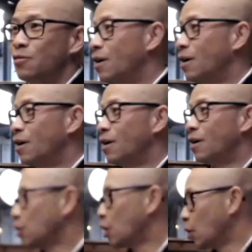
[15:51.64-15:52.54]
every
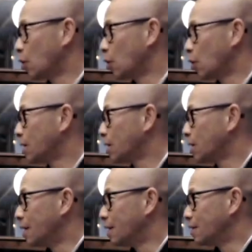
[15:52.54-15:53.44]
once in a while would
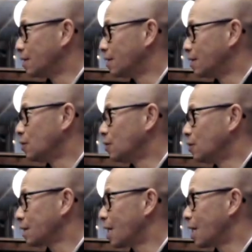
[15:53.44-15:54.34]
go
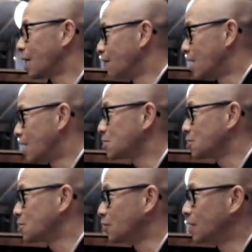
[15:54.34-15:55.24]
to
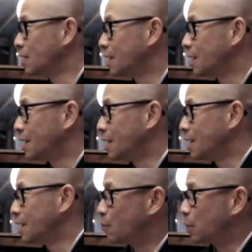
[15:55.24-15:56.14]

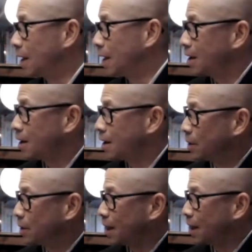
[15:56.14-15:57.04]
Kapilavastu and
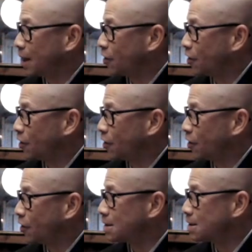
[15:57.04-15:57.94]
then play
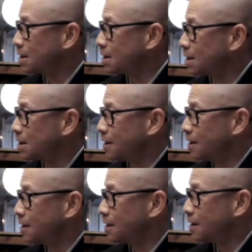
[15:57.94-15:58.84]
with the
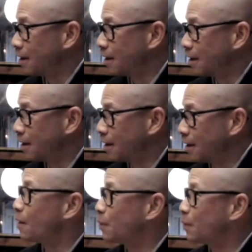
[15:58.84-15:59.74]
kids
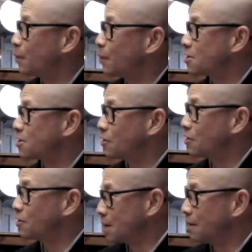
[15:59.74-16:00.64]
in
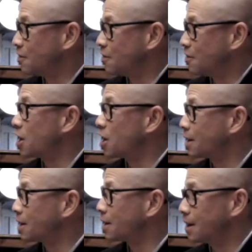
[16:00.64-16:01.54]
Kapilavastu
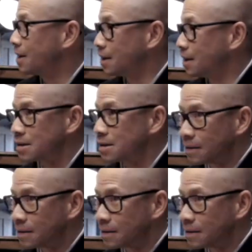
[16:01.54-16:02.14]
at the Shakya